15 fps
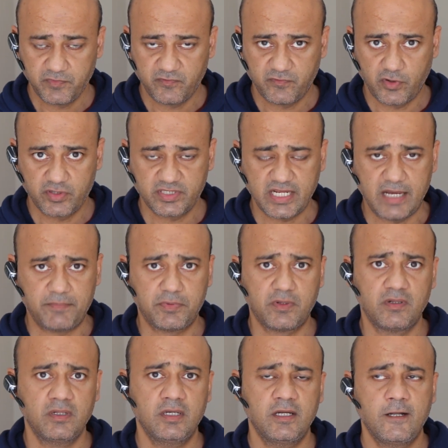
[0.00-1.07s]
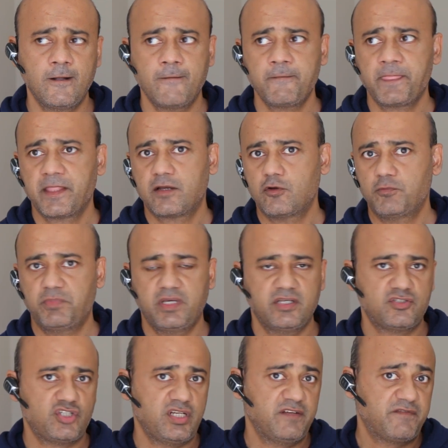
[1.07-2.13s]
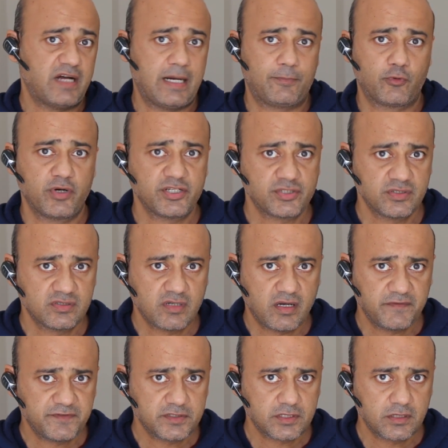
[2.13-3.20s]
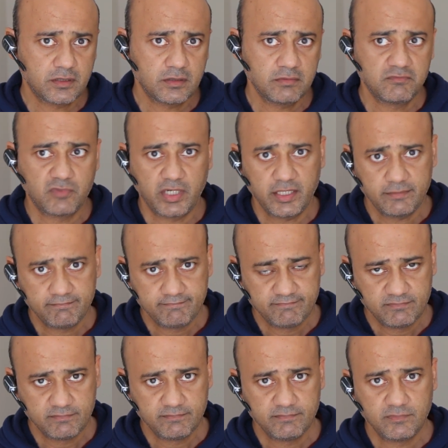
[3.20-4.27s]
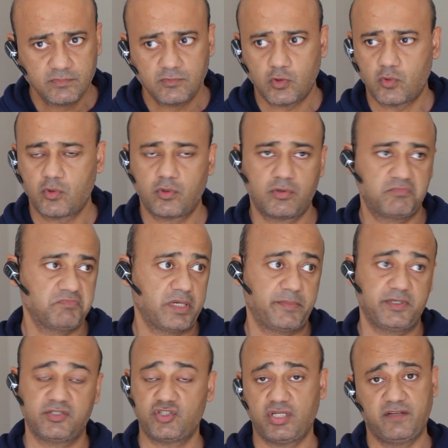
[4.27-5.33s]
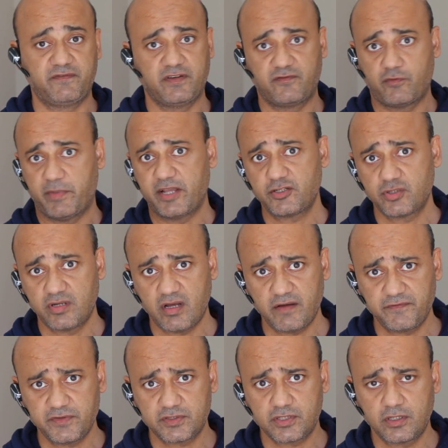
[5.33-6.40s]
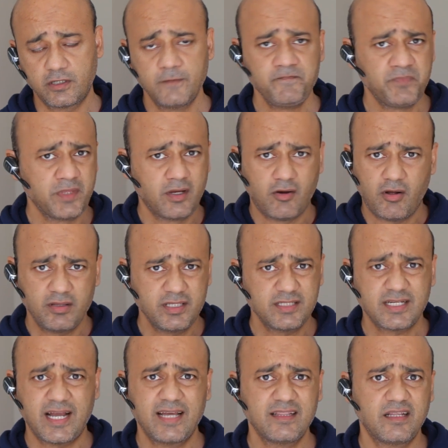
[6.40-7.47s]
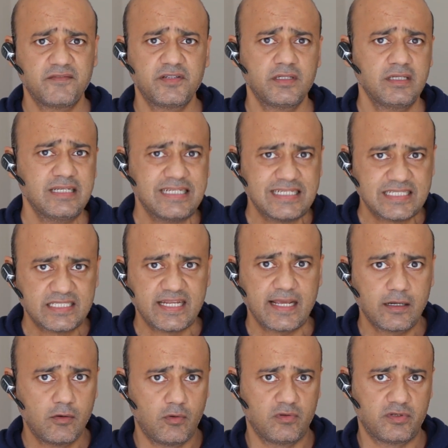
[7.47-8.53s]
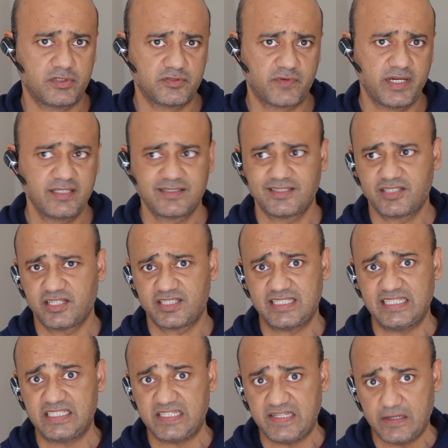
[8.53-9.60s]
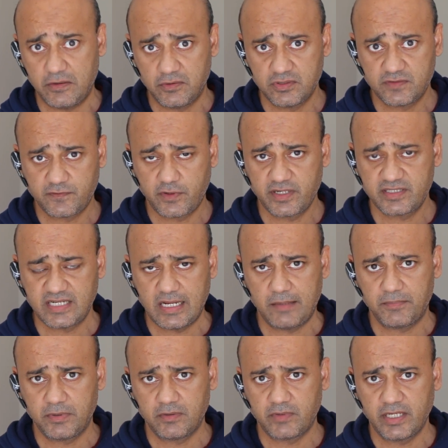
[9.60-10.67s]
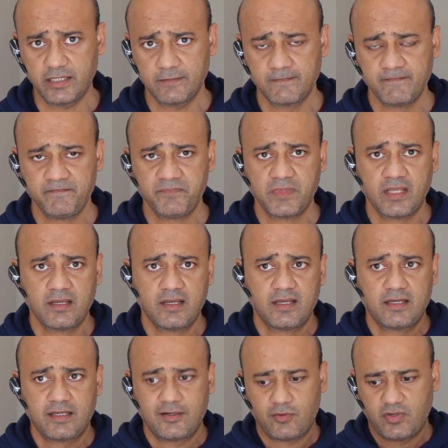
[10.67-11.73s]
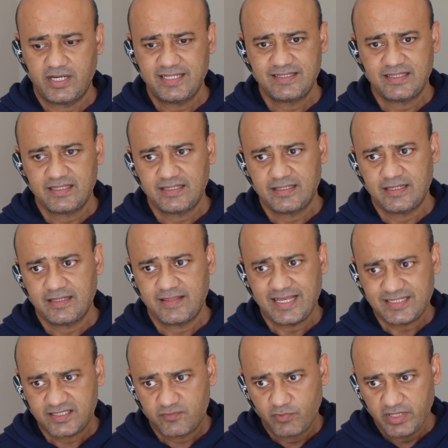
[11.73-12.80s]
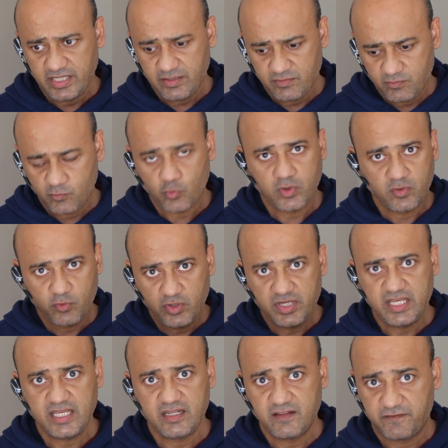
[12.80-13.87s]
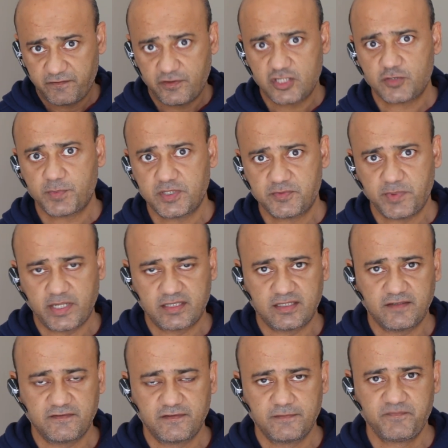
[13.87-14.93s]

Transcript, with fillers: for example, could be chief operations officer, right? Or maybe chief information officer, all these high level stakeholders, right? Such as CTOs, for example, right? You know, and that's really what we need in the first perspective.